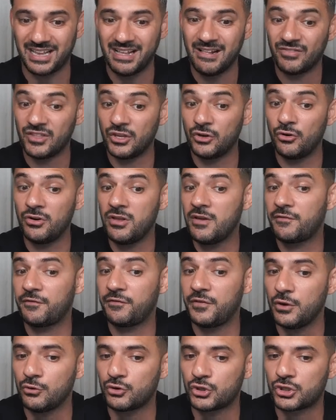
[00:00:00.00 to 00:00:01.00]
And only a
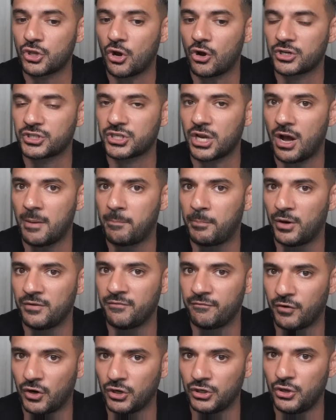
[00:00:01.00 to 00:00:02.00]
few stocks up on
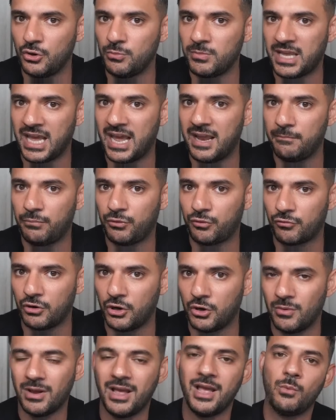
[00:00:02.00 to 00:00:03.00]
volume came
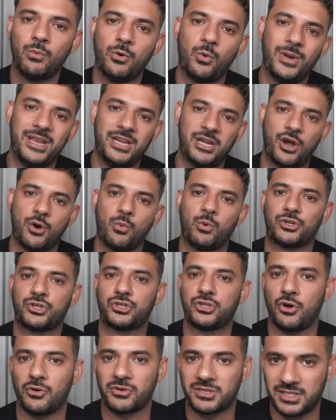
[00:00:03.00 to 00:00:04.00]
through. Well, we know what
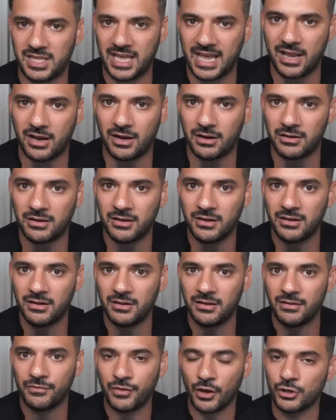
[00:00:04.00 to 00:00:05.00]
stocks they are.
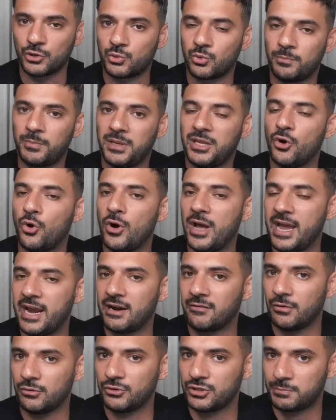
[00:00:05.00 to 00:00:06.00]
Those will be your
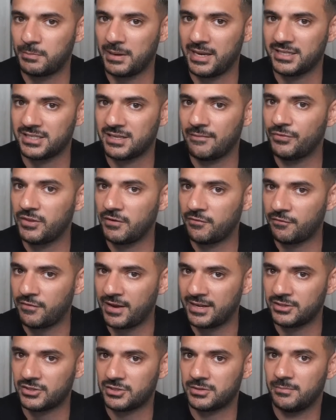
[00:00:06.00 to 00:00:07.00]
aerospace and
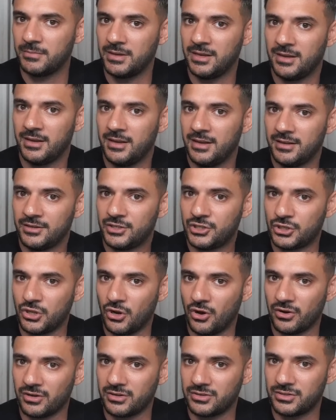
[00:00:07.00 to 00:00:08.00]
defense
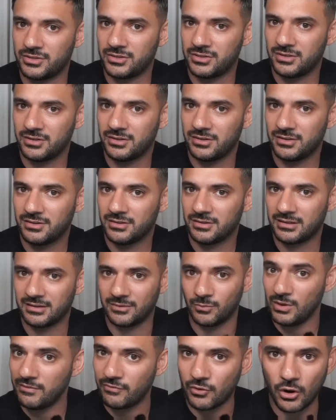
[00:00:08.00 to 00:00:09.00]
stocks. And
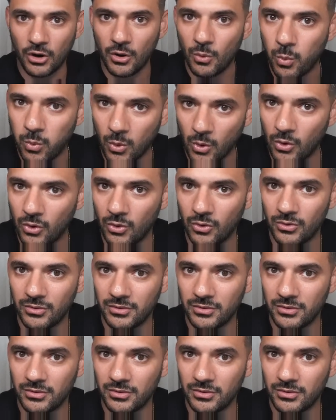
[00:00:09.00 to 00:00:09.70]
we've got a war.